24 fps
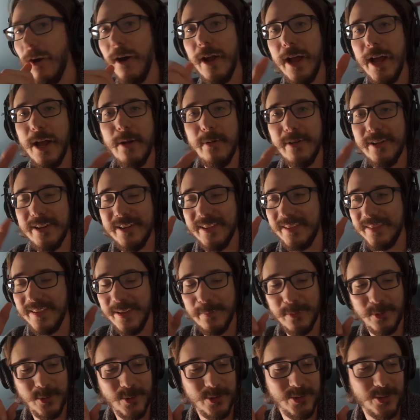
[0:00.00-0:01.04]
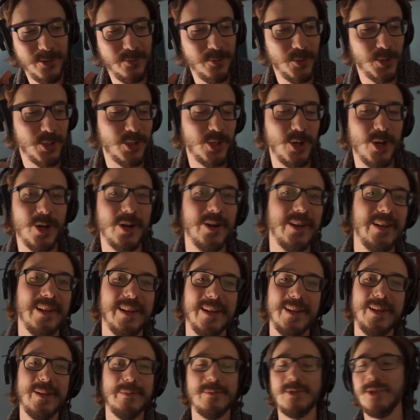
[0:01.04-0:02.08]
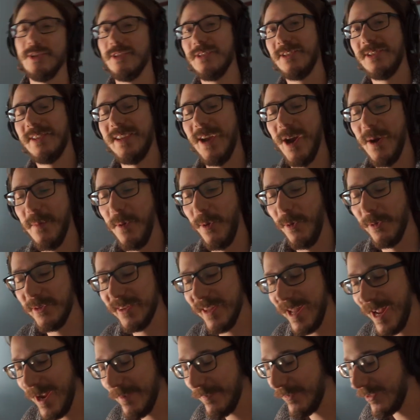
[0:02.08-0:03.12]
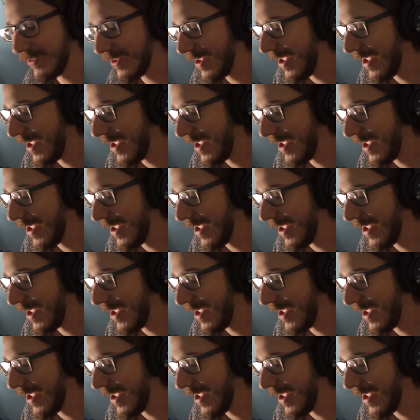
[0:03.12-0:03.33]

yeah, we can get same sources for sure. Just terrible with names.